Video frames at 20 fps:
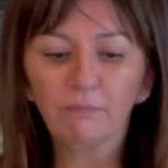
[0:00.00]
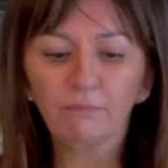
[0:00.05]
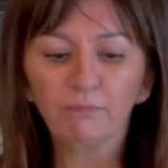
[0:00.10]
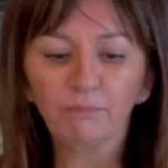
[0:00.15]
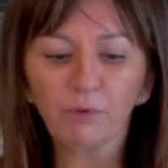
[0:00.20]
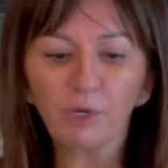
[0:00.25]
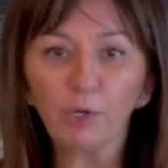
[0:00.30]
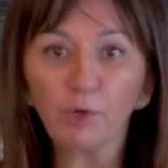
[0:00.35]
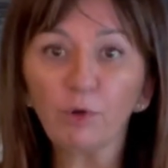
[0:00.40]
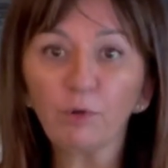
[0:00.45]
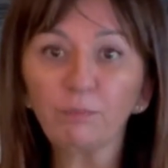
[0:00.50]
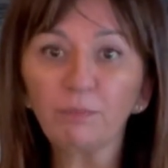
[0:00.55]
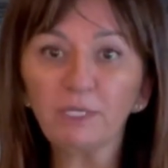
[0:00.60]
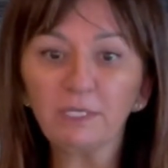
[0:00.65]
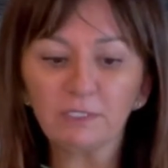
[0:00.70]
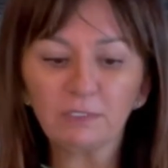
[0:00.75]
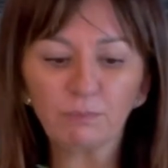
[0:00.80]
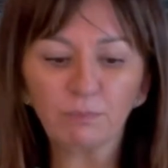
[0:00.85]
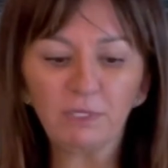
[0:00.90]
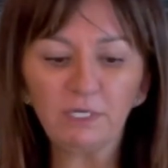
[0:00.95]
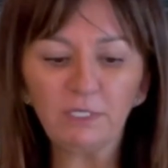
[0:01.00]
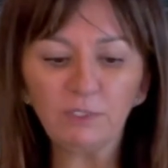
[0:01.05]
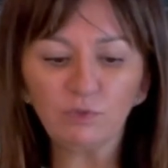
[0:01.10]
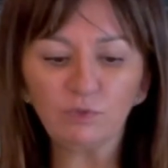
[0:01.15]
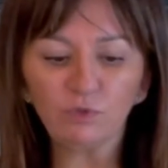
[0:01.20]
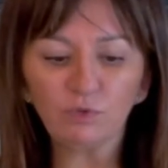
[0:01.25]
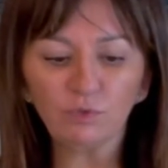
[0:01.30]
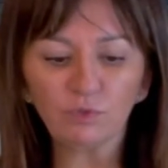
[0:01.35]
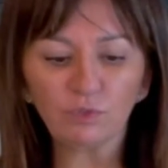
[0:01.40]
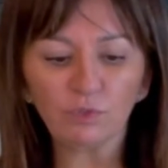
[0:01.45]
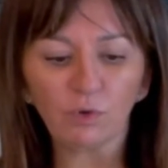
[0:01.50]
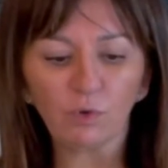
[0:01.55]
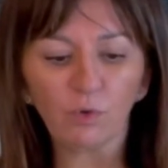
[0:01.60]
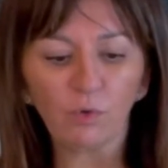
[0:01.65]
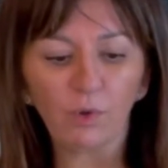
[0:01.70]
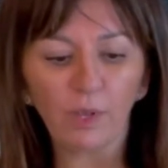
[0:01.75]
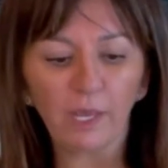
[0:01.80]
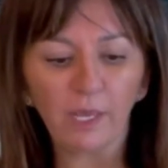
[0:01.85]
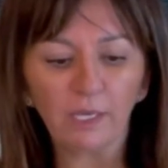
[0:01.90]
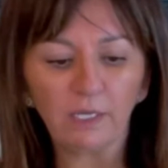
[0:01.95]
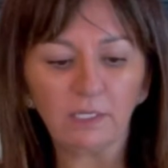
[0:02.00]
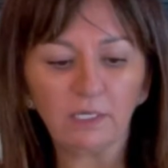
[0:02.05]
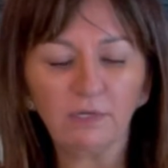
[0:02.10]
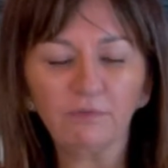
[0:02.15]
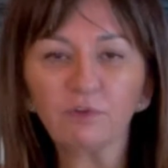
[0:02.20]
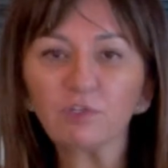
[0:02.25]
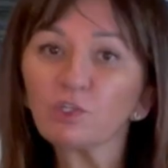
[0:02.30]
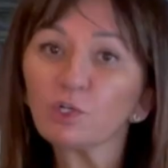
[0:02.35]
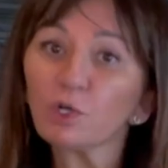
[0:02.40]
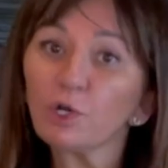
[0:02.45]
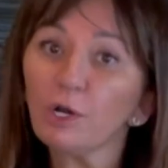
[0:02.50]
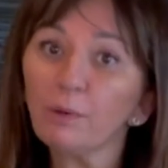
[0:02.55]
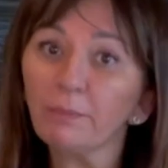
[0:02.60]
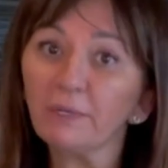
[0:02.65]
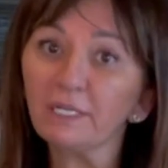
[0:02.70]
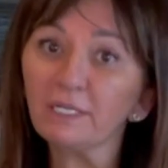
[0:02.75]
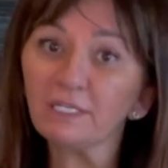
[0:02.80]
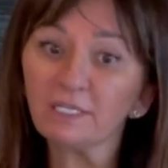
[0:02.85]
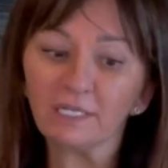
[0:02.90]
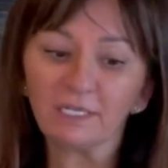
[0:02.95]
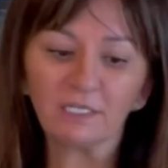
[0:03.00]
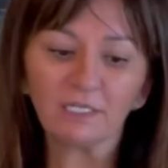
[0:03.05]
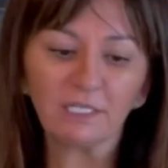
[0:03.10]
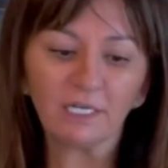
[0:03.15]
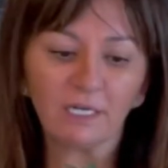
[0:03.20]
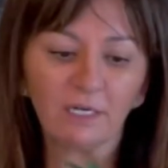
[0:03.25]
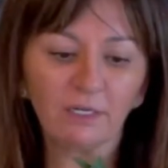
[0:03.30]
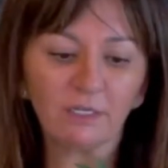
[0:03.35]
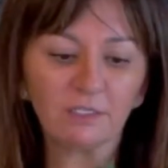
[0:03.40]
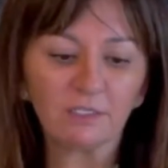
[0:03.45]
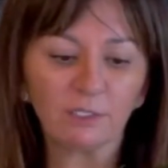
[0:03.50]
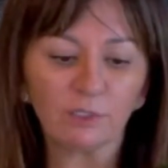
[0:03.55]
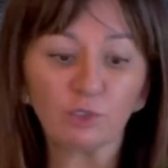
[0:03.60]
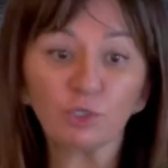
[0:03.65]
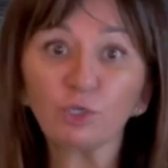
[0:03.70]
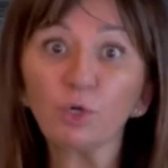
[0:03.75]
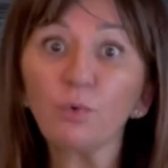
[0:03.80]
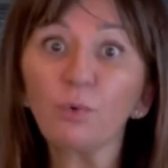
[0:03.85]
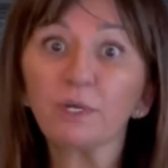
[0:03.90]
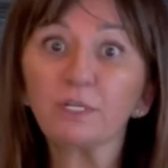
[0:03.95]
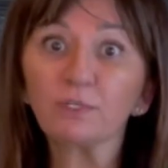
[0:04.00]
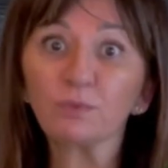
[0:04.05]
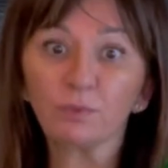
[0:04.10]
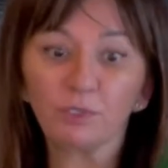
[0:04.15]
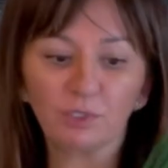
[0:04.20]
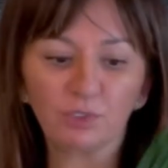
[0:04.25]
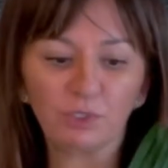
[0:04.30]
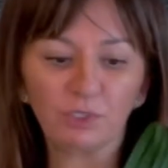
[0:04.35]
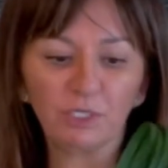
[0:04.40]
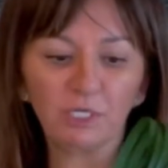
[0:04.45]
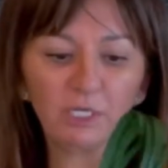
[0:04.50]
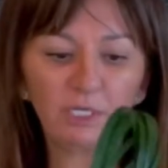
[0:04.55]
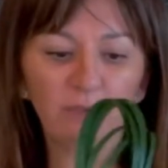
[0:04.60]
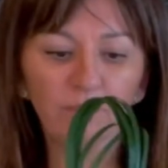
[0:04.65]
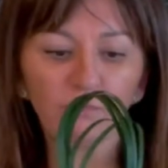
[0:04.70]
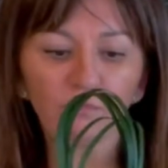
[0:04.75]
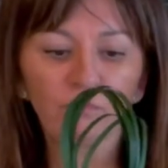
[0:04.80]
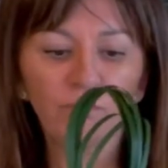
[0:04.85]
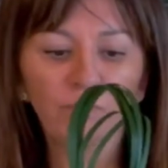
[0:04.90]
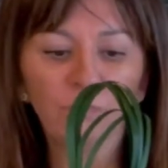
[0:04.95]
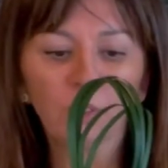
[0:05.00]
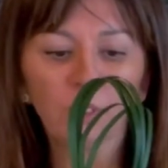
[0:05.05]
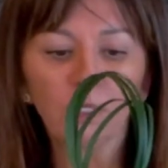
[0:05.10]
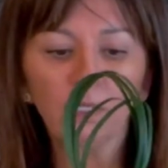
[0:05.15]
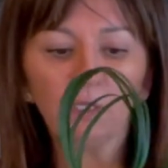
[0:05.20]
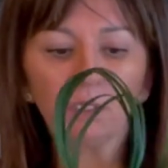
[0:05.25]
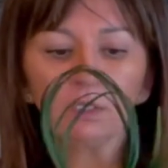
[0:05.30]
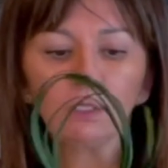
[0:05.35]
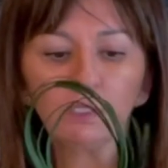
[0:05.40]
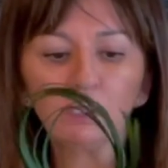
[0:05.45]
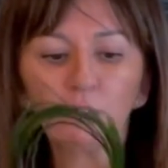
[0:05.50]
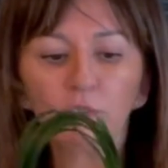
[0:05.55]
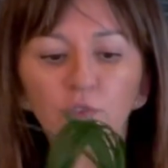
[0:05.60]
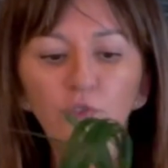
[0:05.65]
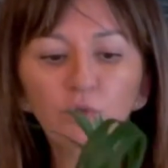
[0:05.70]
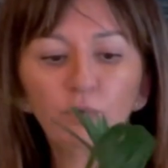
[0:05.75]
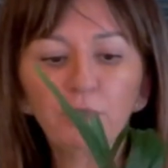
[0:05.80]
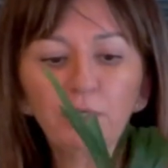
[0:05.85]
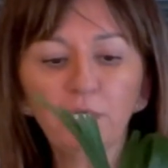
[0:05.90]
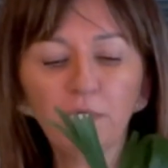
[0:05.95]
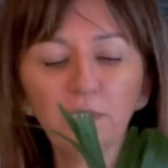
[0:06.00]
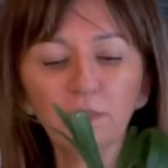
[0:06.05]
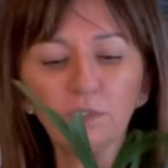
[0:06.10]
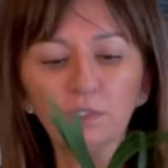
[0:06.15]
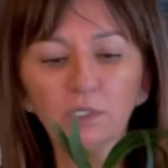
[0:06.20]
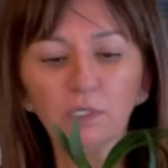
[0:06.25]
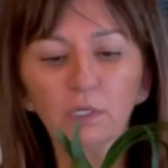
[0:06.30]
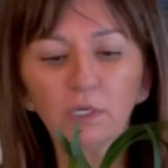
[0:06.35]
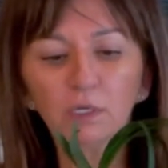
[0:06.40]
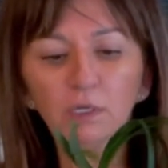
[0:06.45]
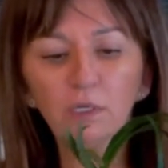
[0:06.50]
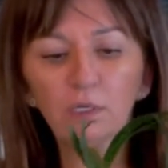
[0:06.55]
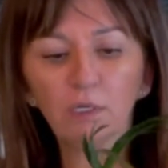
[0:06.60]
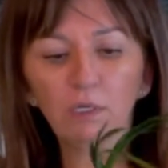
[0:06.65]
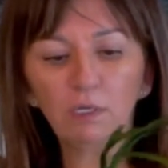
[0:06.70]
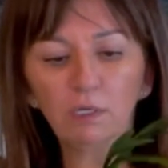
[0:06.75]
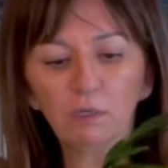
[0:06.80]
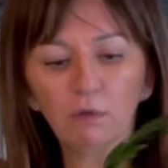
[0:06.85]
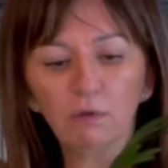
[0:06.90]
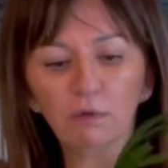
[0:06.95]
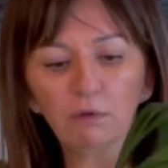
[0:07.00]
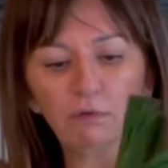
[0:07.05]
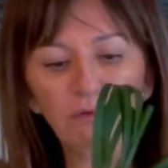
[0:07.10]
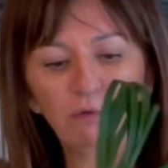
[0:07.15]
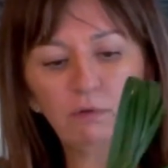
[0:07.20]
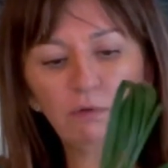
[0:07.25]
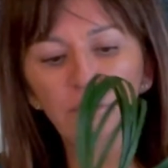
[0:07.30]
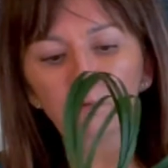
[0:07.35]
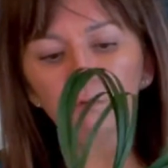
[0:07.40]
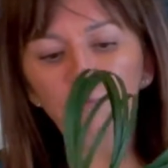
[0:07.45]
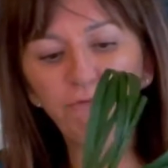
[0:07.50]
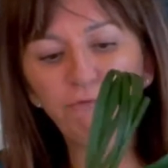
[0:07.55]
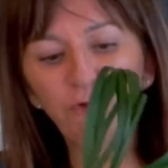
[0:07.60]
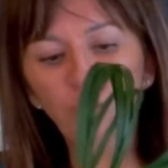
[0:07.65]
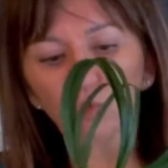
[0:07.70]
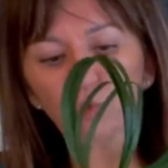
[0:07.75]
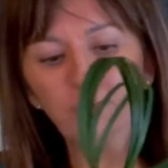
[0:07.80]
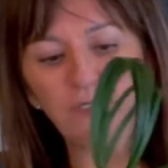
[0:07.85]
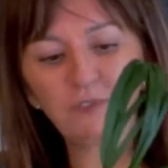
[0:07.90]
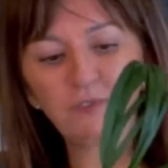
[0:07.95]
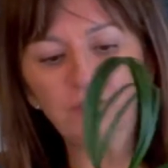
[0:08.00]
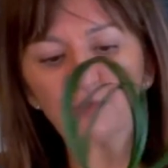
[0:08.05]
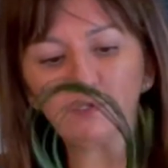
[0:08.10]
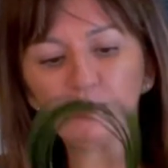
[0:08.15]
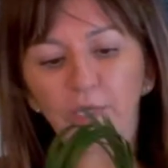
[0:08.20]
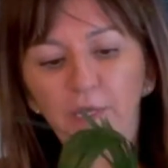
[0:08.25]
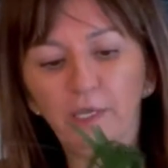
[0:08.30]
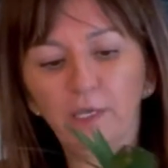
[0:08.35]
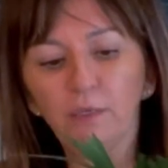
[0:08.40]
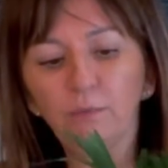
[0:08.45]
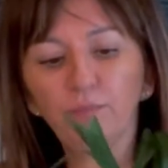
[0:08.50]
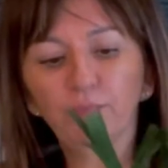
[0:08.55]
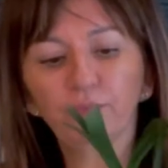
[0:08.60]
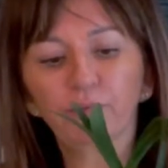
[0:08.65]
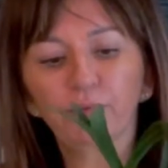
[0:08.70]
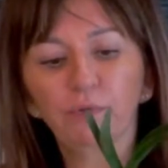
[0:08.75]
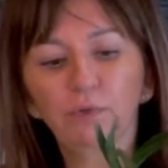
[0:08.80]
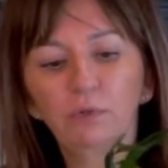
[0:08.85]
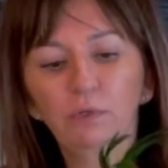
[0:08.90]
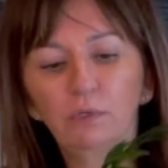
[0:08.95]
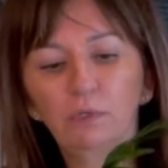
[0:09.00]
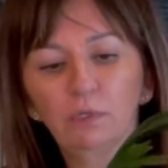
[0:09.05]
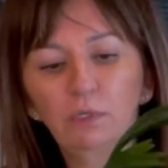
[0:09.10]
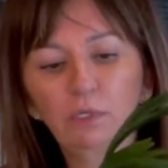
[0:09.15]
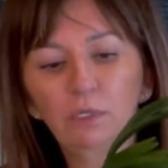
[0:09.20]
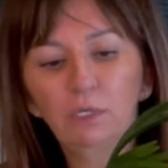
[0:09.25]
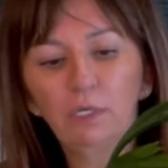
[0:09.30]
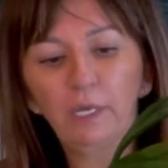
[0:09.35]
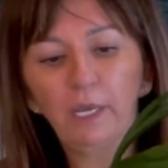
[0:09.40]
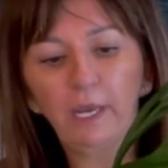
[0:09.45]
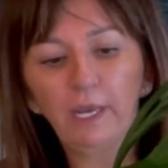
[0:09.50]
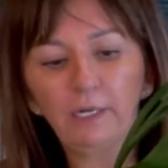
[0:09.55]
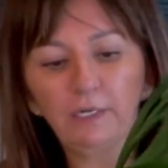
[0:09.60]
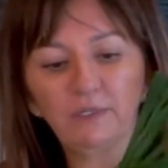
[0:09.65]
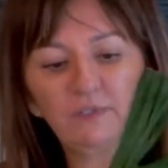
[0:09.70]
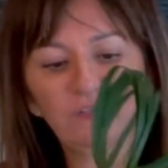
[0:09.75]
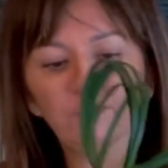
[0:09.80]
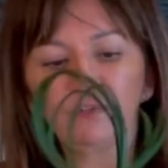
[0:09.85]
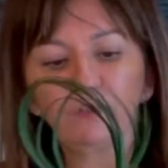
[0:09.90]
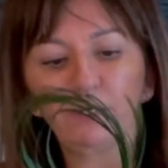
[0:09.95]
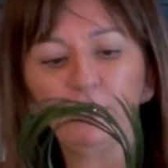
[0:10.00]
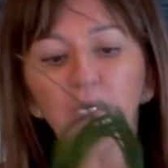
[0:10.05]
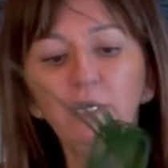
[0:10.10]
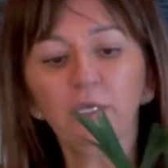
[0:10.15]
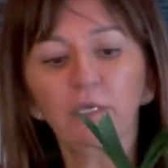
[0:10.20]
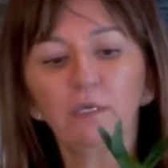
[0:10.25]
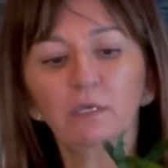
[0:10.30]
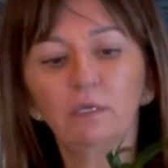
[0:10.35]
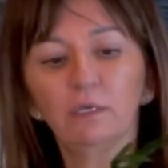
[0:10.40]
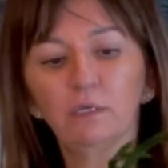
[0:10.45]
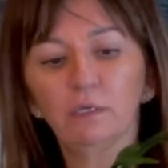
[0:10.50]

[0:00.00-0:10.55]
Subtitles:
by all means, please do so and leave us a comment and tell us and show us what you did. So here's the florist tape and a stick.